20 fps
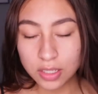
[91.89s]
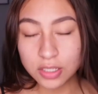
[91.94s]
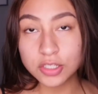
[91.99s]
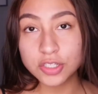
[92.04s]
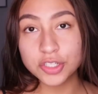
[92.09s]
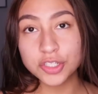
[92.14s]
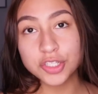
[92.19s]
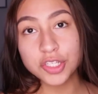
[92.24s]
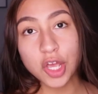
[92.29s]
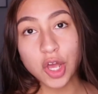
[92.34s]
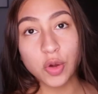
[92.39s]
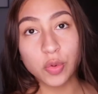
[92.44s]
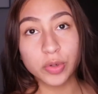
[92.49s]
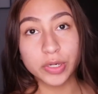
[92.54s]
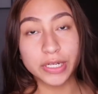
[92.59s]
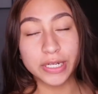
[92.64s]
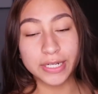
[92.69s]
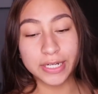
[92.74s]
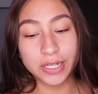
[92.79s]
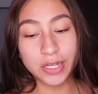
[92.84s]
So
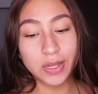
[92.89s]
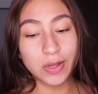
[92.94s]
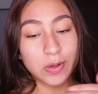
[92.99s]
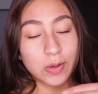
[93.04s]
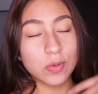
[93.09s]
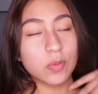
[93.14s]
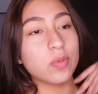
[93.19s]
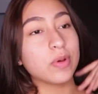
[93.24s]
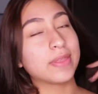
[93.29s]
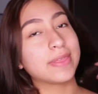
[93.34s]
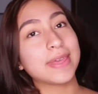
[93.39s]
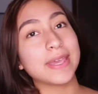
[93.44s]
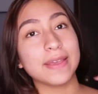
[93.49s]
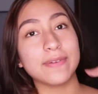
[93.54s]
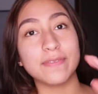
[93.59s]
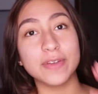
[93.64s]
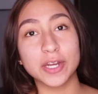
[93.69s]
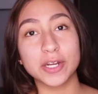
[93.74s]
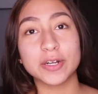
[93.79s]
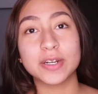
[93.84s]
we're gonna go with a
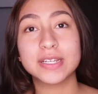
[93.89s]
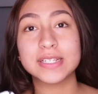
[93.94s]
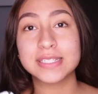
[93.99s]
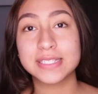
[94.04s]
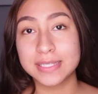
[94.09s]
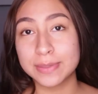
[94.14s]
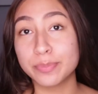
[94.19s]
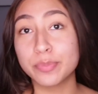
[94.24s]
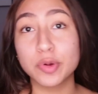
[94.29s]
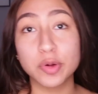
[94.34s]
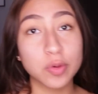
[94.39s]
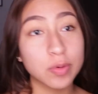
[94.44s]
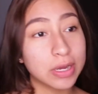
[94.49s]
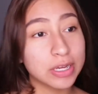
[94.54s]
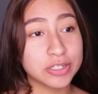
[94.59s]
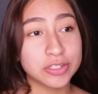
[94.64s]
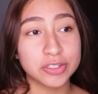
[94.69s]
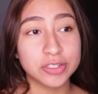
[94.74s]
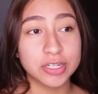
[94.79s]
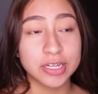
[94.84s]
very simple
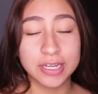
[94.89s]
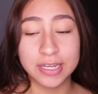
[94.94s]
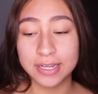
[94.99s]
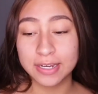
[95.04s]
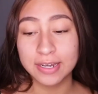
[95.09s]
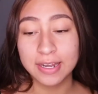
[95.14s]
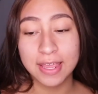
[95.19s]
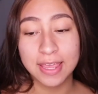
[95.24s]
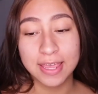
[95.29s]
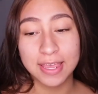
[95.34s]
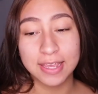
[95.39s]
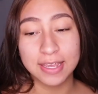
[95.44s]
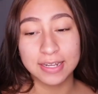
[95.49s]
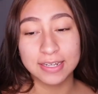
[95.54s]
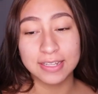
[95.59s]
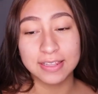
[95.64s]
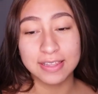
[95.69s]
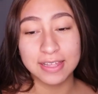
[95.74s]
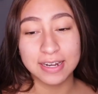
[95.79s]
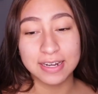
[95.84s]
question,
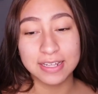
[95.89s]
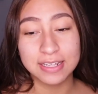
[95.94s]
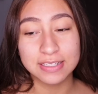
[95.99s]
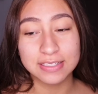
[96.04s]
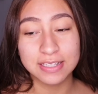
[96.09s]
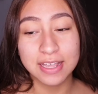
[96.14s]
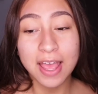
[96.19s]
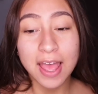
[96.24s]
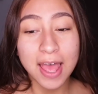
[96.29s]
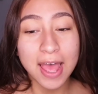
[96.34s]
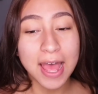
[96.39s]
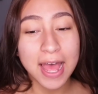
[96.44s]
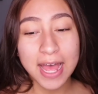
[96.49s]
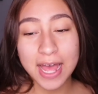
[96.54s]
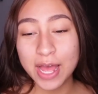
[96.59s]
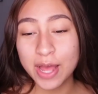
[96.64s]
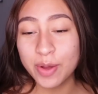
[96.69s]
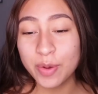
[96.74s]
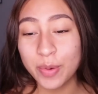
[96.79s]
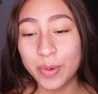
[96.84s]
and that is,
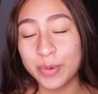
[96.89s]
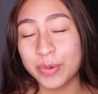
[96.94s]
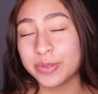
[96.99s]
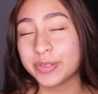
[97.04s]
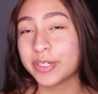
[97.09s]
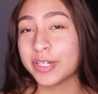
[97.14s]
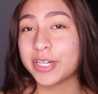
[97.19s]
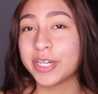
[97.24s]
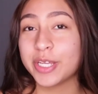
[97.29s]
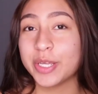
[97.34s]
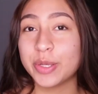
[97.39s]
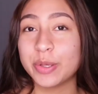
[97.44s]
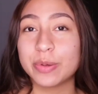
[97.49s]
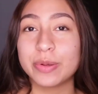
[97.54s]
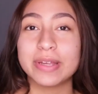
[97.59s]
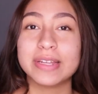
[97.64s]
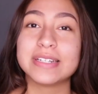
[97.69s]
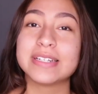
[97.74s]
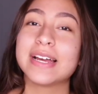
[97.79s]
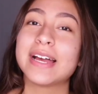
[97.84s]
how old are you?
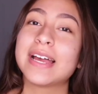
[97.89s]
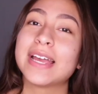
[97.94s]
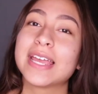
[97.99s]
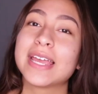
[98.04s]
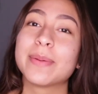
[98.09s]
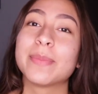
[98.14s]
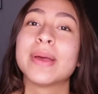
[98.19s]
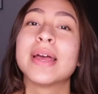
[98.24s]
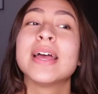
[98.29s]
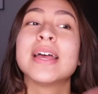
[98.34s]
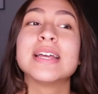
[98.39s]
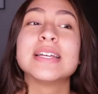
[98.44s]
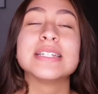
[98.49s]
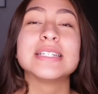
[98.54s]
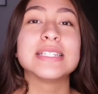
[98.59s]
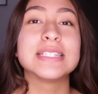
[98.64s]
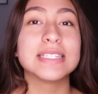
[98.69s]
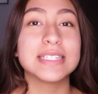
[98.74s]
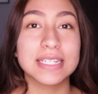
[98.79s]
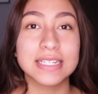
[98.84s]
And I am
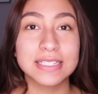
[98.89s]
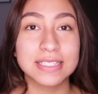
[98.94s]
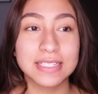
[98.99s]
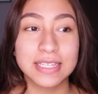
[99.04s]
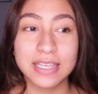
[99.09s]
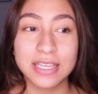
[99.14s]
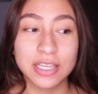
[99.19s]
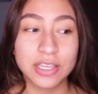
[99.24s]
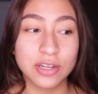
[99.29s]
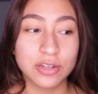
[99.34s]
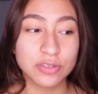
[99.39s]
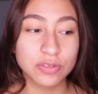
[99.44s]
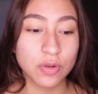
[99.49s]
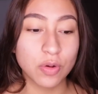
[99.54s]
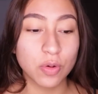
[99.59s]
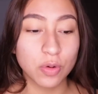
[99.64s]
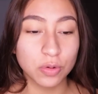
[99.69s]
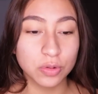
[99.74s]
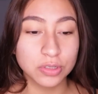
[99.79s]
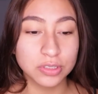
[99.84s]
sixteen years
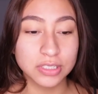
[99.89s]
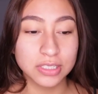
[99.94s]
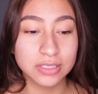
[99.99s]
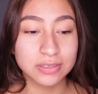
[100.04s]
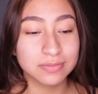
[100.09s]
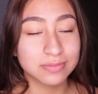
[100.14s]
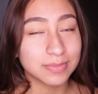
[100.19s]
old.